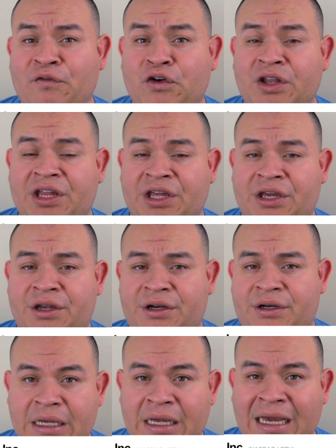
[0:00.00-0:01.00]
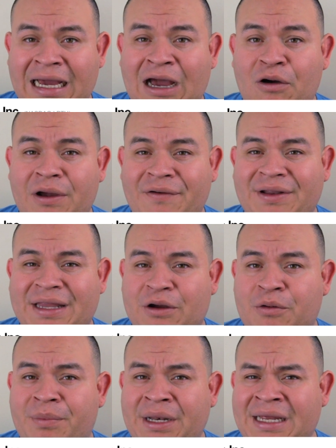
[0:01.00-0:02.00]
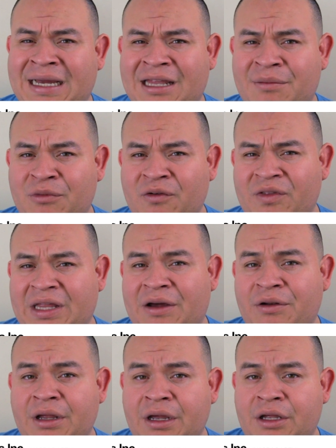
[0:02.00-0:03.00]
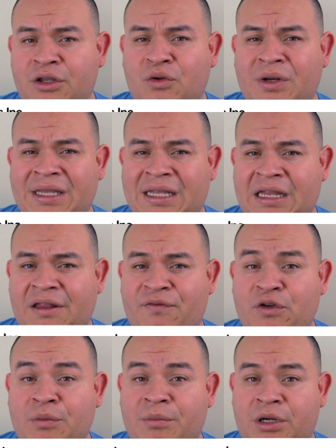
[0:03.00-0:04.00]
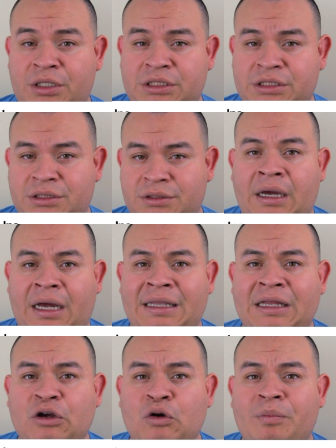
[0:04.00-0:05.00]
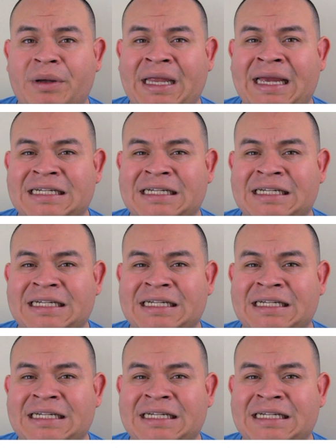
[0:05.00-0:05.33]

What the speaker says: for the year. However, the company has moved down during the last few months. And the company